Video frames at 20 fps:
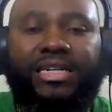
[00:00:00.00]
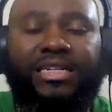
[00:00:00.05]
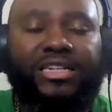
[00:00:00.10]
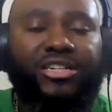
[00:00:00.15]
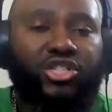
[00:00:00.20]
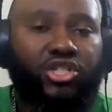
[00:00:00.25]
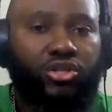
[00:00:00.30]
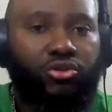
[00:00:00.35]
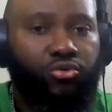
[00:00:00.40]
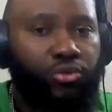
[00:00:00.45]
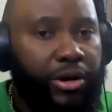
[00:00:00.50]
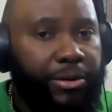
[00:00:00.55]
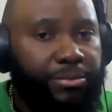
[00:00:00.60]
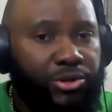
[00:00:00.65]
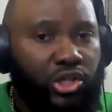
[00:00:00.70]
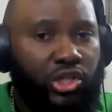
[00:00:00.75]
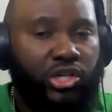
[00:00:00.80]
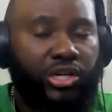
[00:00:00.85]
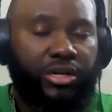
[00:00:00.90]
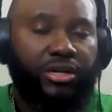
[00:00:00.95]
a
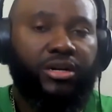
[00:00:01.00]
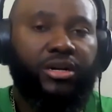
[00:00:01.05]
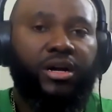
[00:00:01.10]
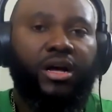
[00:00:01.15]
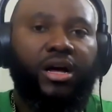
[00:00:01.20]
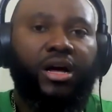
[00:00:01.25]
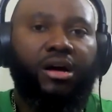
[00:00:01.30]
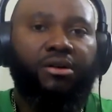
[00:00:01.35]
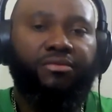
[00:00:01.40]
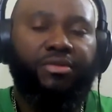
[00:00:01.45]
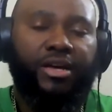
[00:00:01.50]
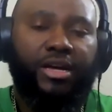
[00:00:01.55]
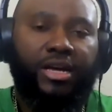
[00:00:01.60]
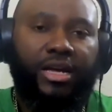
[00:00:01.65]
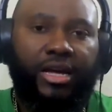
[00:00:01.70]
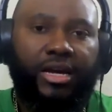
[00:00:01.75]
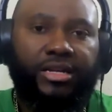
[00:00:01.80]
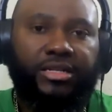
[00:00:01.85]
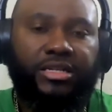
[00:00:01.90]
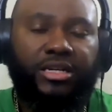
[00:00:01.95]
description of
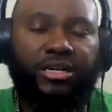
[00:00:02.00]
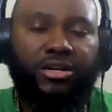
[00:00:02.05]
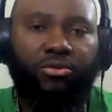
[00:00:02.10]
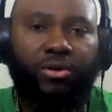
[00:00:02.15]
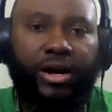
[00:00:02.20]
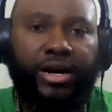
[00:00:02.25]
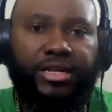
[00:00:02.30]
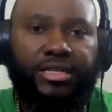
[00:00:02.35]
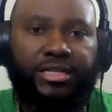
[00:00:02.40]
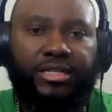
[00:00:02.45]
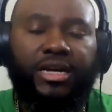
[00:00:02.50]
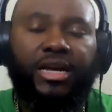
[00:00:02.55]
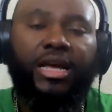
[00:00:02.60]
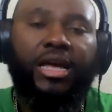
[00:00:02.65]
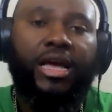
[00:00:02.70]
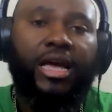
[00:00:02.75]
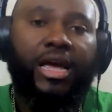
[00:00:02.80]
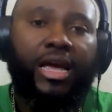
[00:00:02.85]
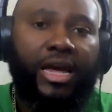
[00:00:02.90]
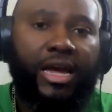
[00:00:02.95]
the Antichrist